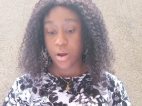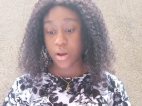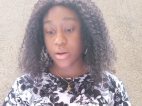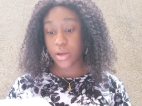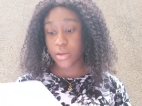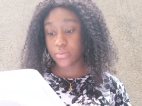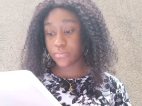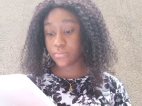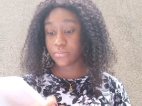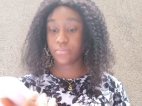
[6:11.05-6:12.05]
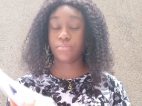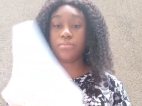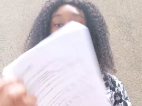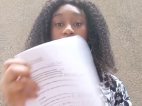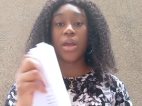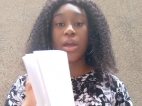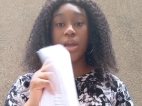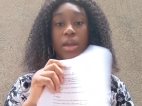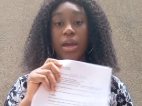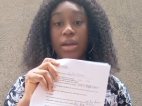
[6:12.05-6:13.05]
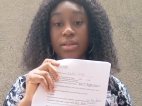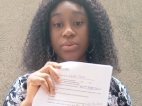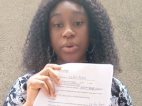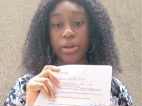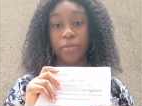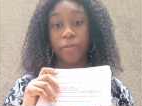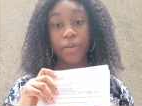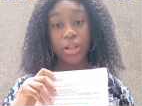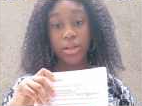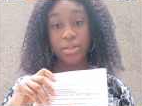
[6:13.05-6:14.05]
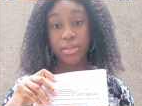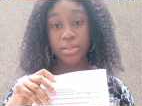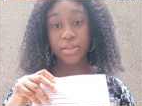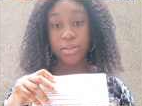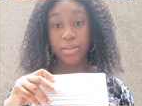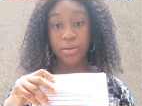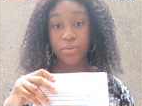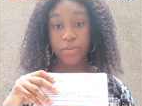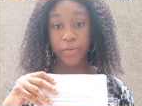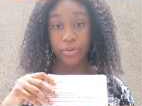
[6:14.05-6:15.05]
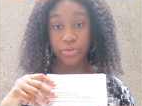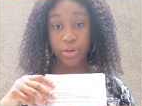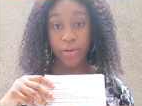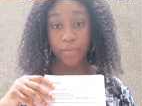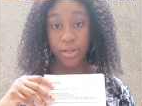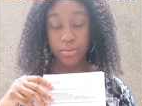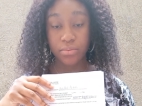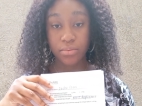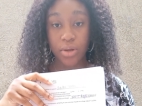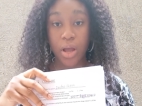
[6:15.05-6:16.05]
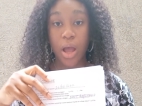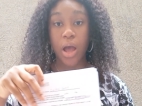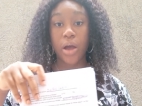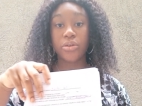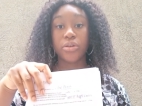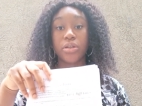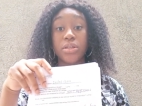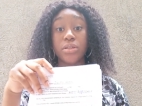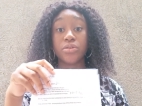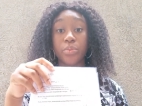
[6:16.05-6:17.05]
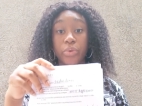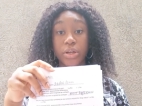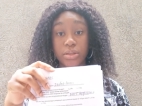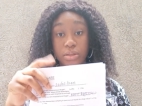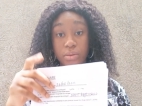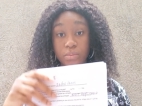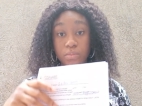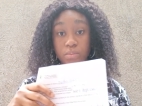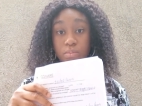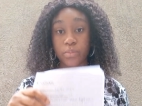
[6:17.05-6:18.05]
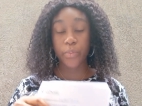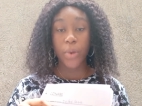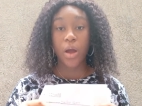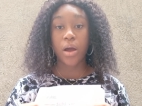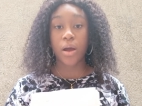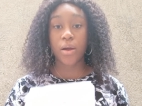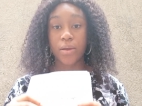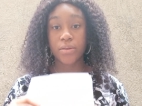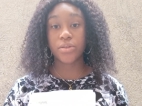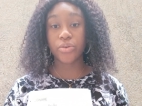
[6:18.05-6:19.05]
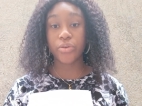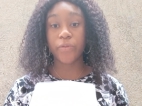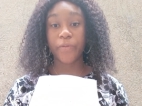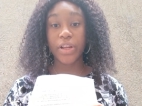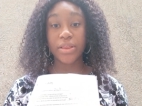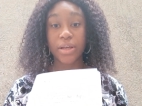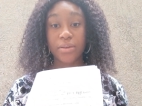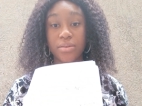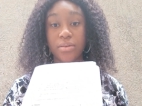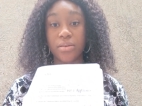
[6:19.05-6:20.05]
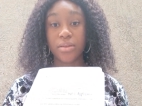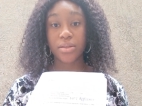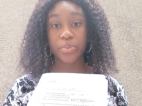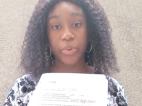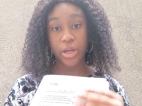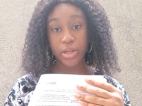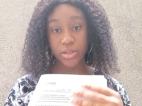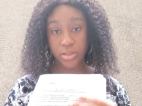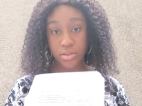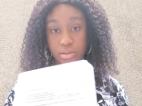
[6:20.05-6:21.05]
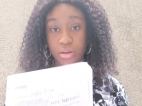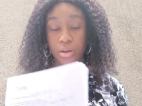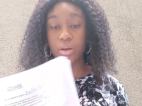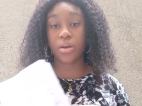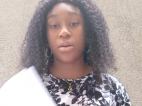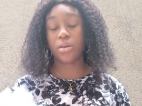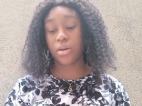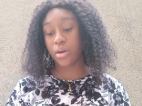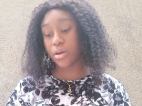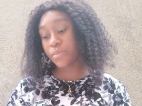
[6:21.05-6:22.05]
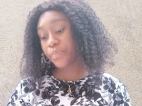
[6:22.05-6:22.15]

And then here is where you fill out the details for your traveling. How you got into Brazil. So you fill it out on this page. Okay?